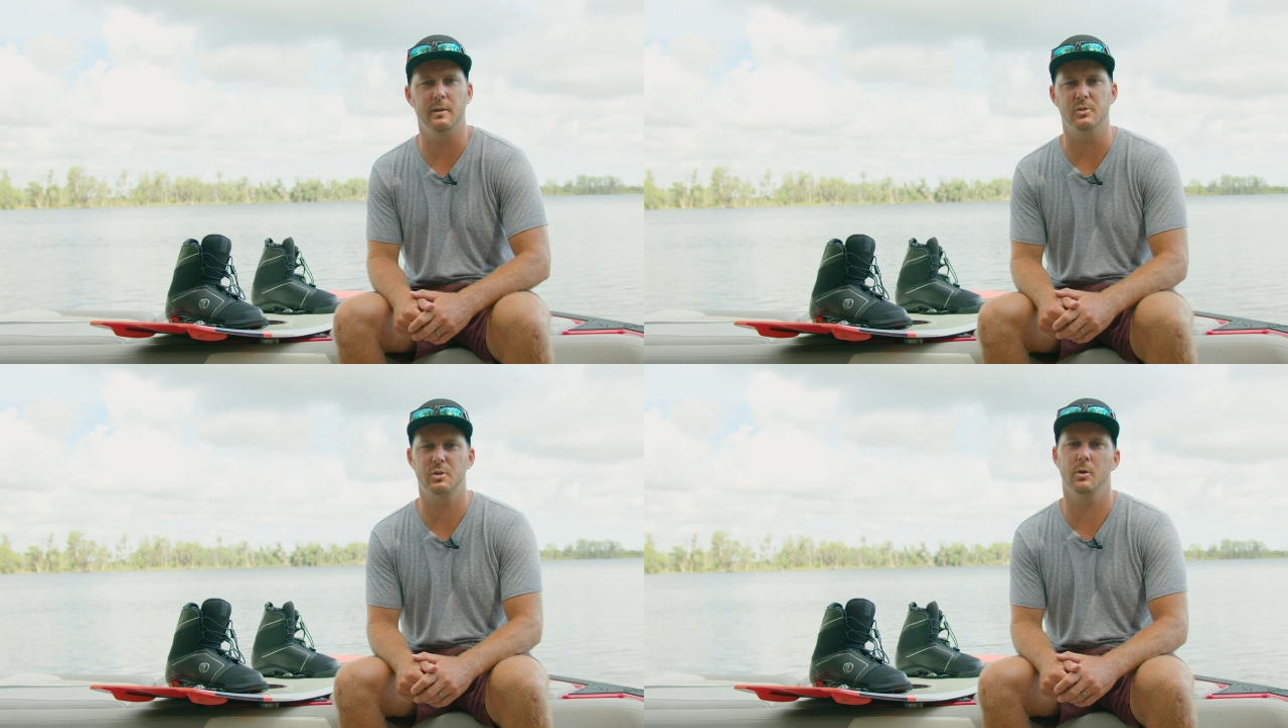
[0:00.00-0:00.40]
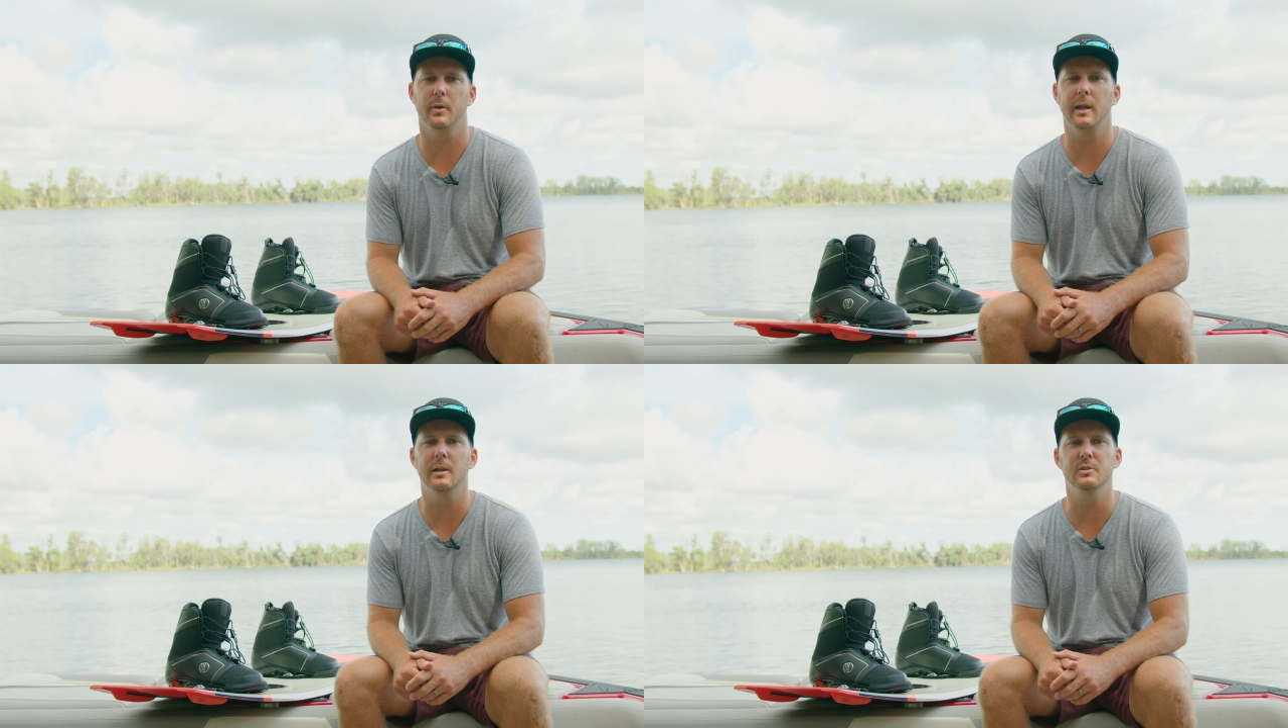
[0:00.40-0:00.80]
that you're
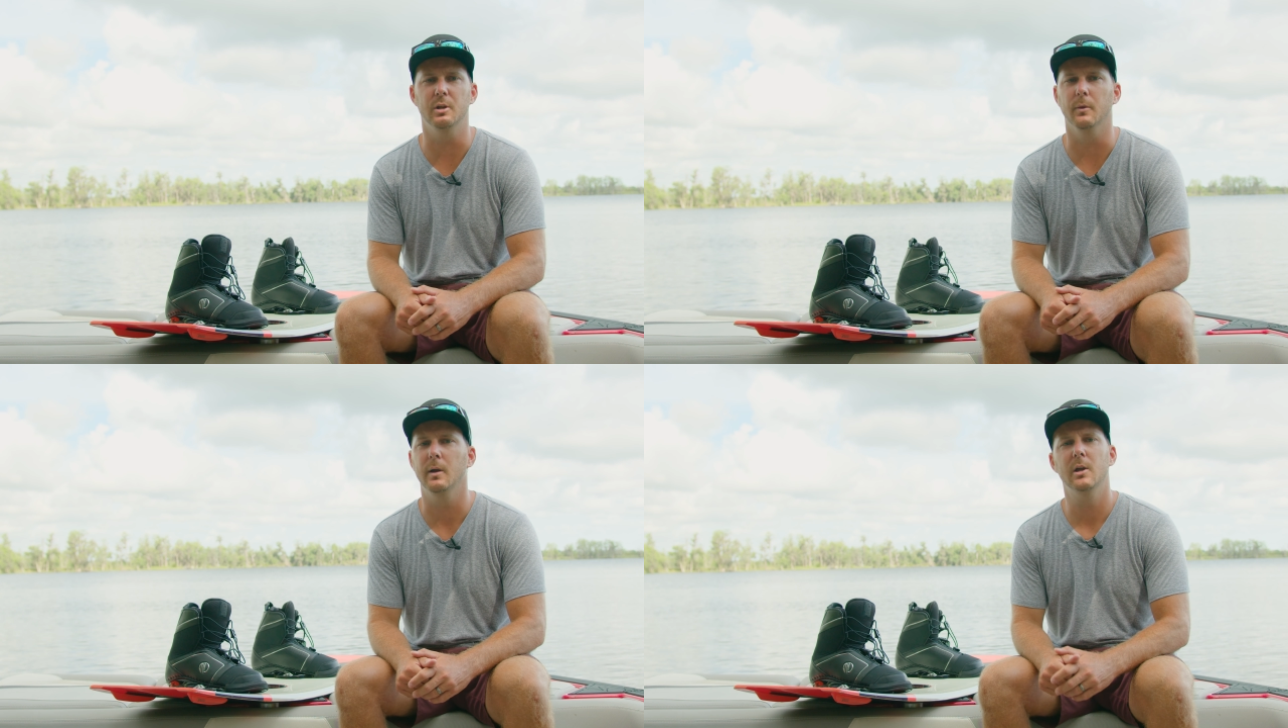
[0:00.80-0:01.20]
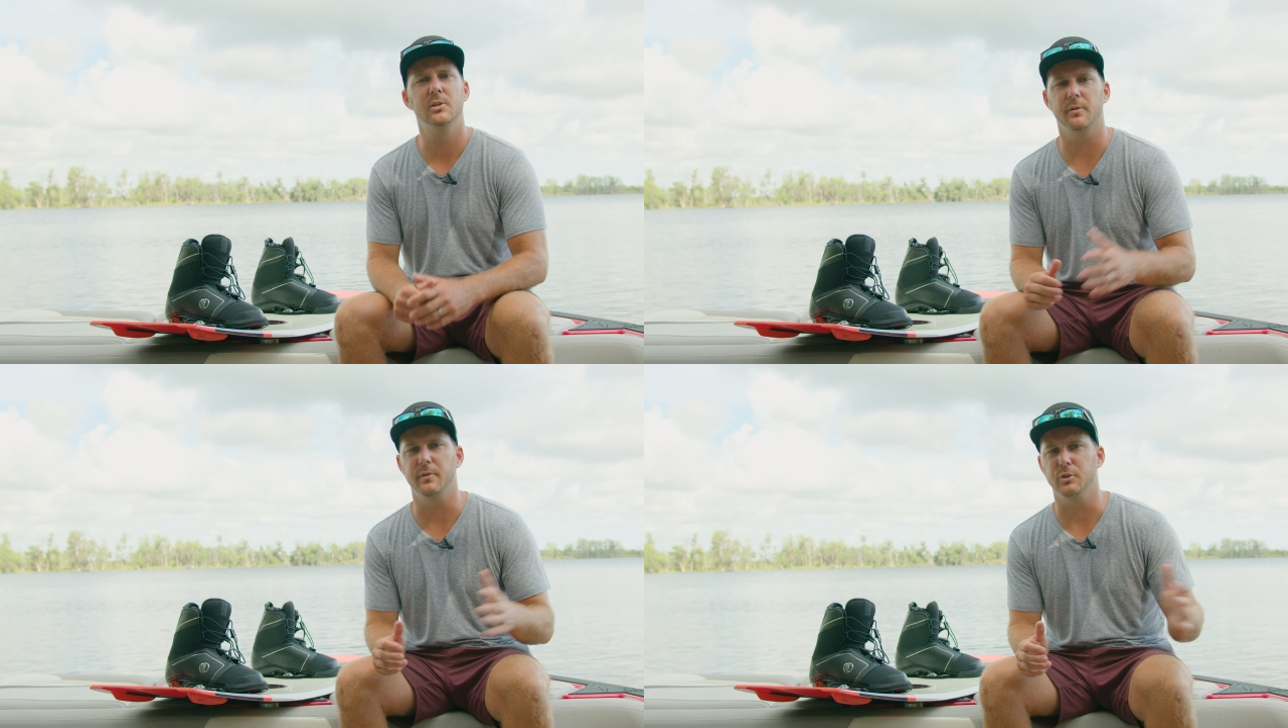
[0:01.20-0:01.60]
screwing it into.
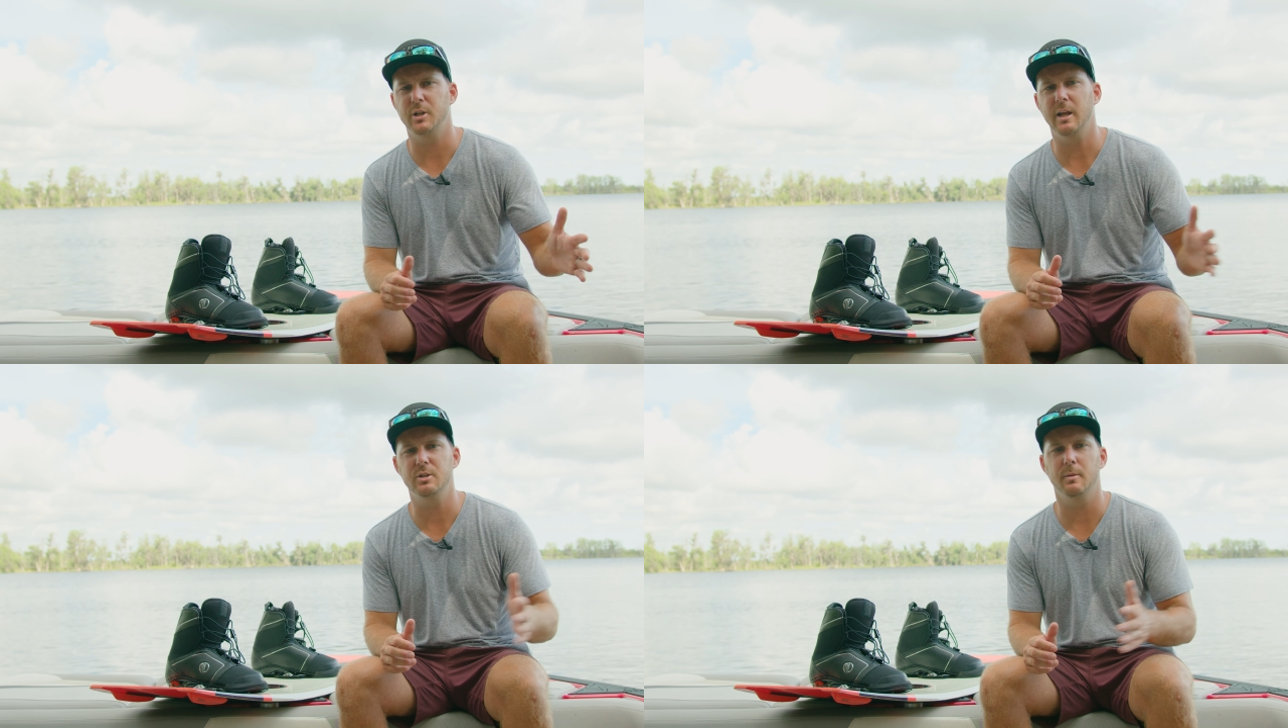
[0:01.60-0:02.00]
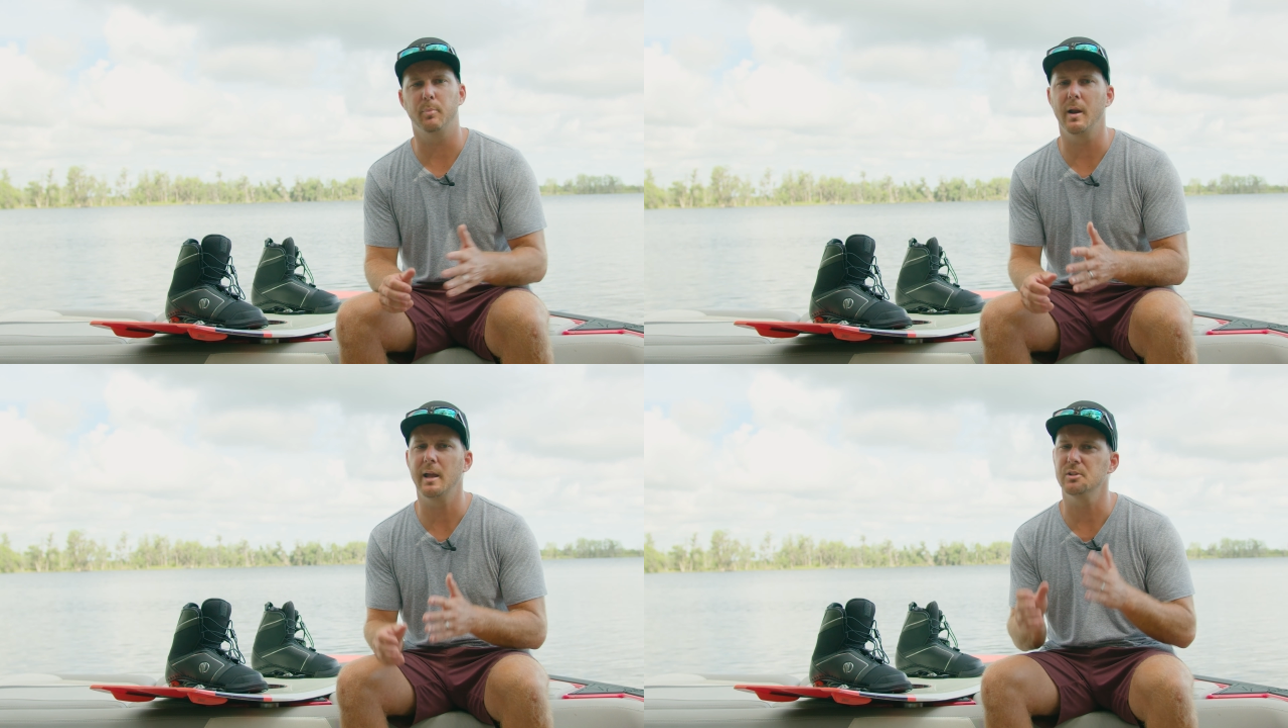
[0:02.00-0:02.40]
So if you're changing
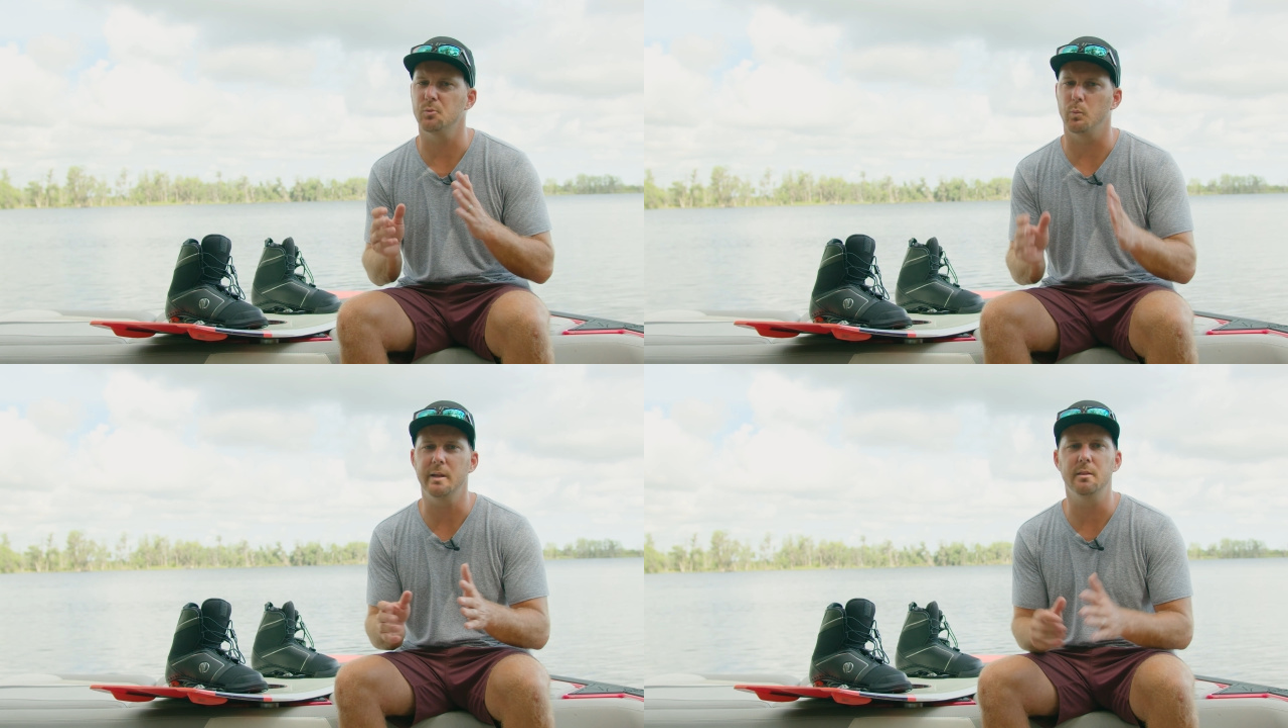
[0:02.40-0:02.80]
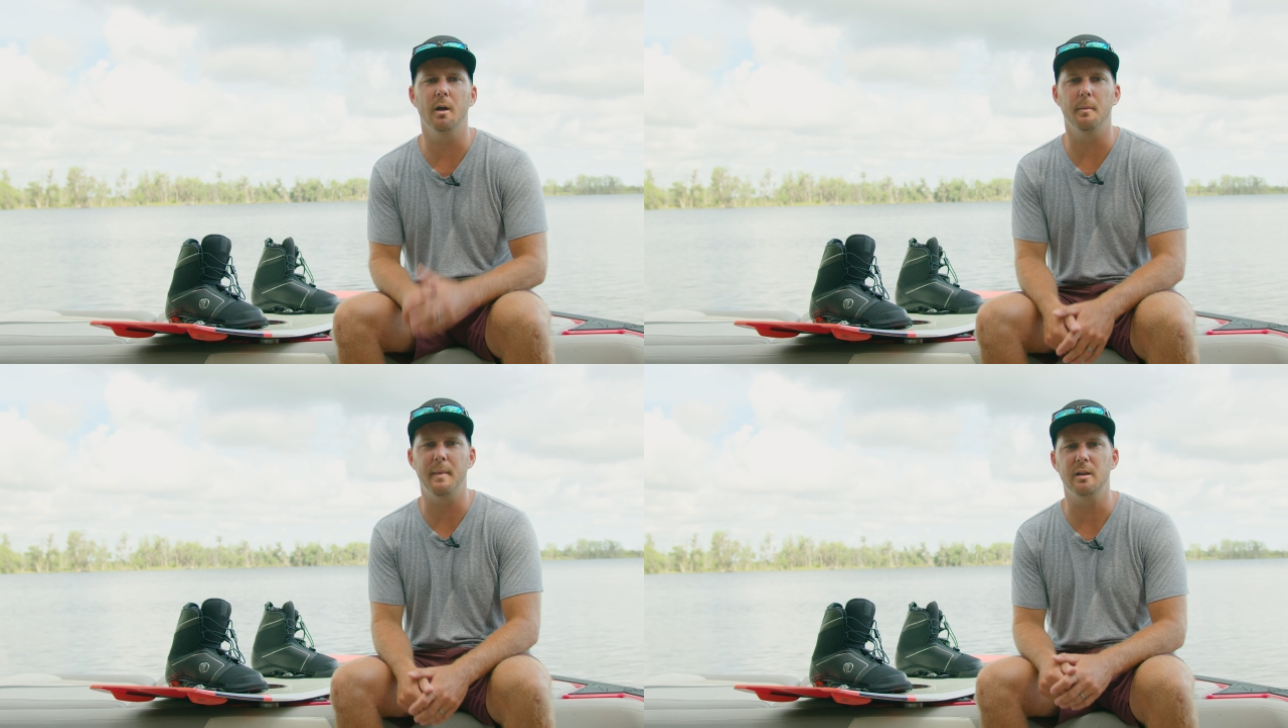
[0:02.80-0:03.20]
brands, read
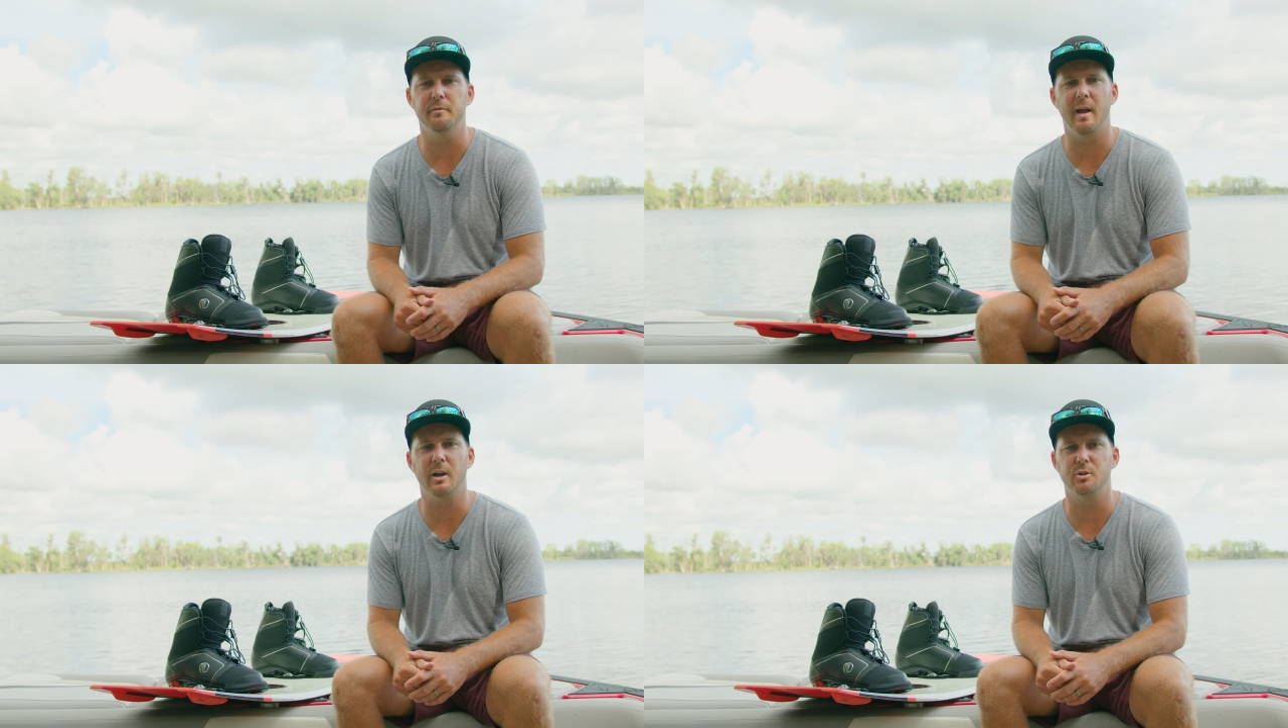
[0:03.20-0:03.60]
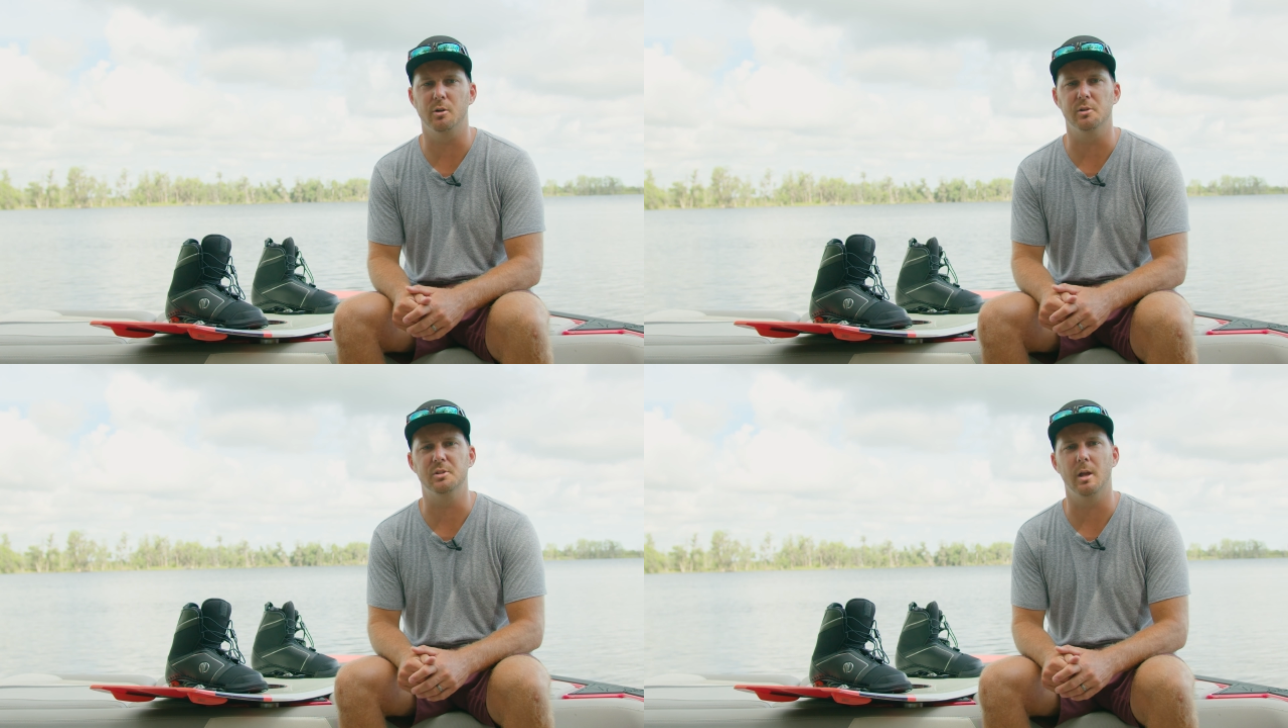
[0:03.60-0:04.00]
the
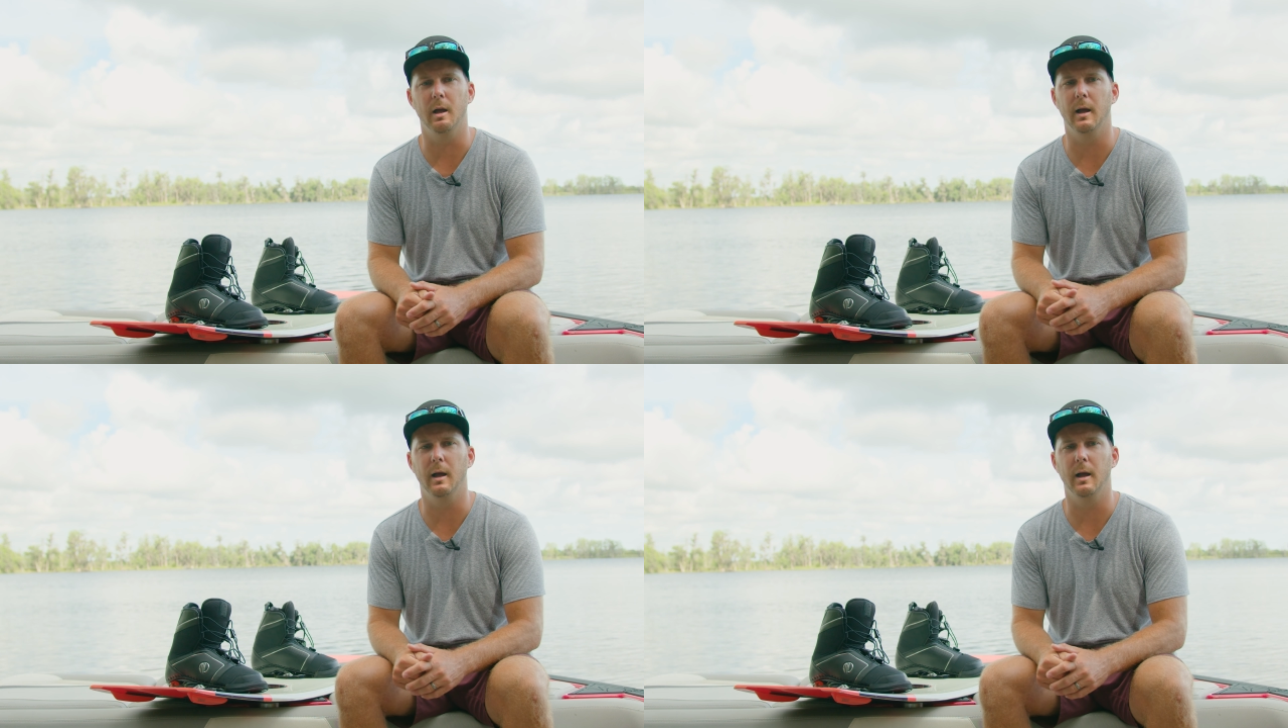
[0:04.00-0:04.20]
manufacturer's